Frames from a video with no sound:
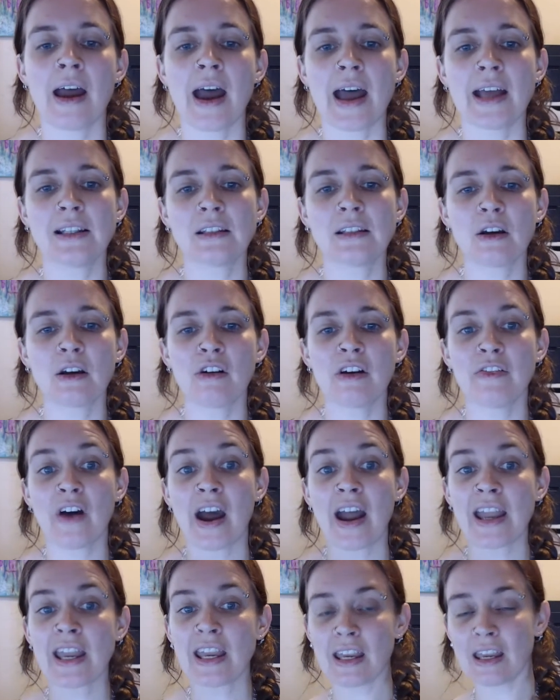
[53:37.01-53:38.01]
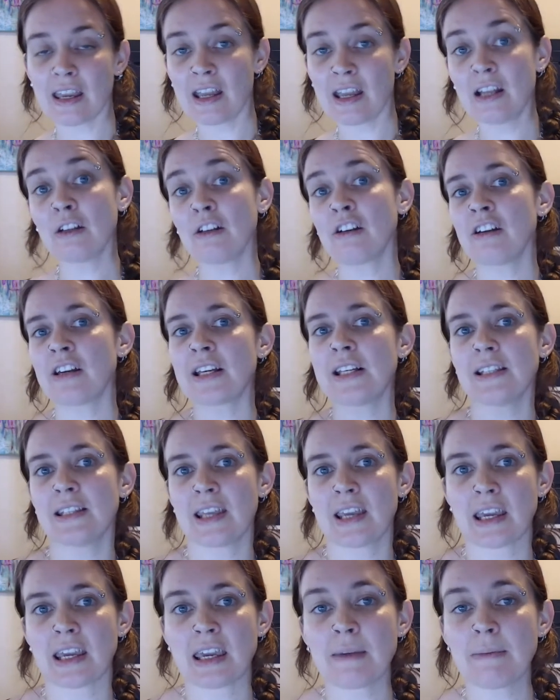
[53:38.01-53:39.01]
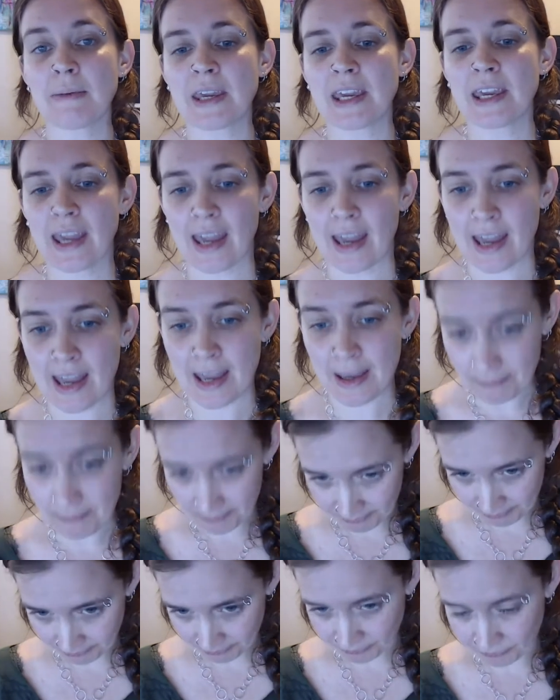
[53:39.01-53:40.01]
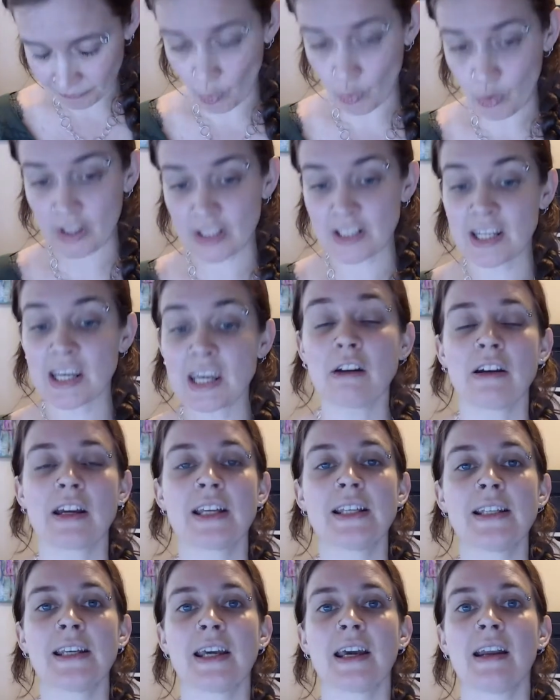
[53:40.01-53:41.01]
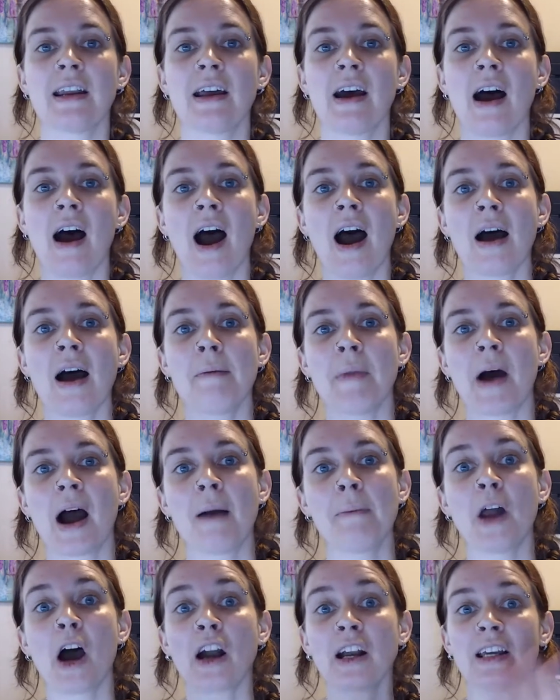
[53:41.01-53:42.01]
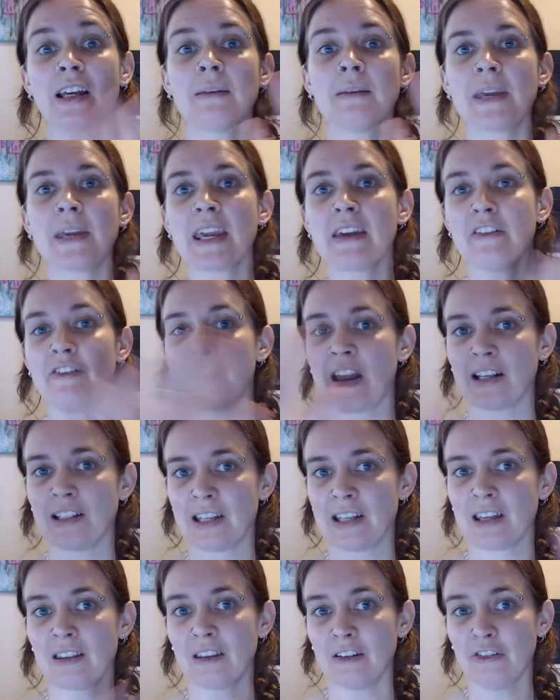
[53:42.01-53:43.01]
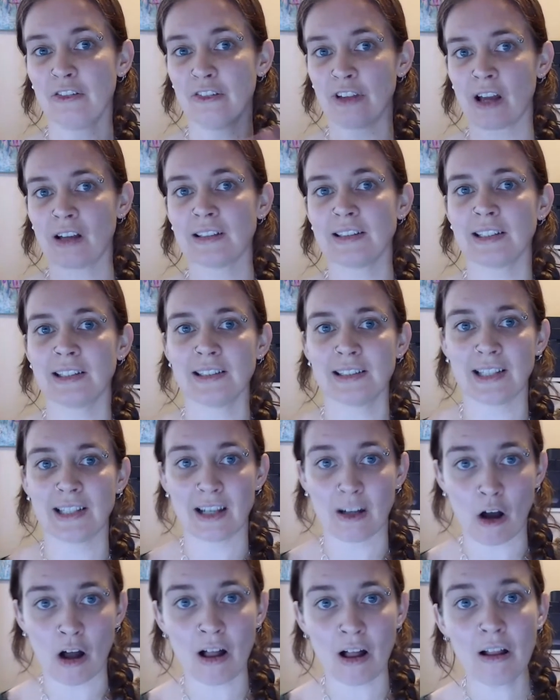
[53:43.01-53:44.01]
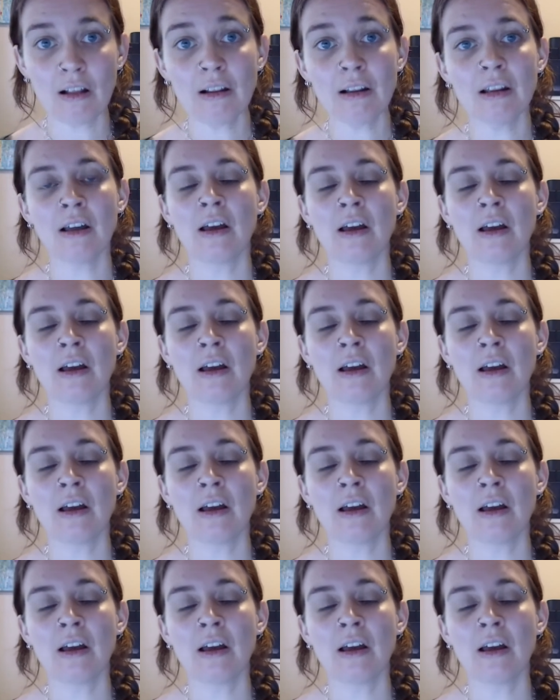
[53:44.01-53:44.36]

And so if I increase the EPK or decrease it, I'm not going to be affecting the fluxes at all.